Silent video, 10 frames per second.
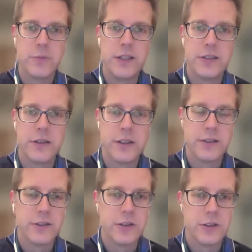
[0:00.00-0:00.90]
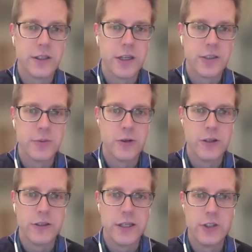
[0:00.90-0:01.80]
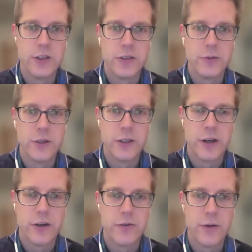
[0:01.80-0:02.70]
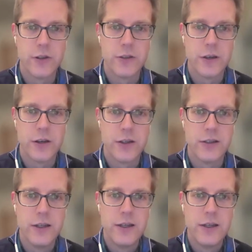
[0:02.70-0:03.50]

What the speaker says: piece of this is just the customer orientation and really trying to focus on,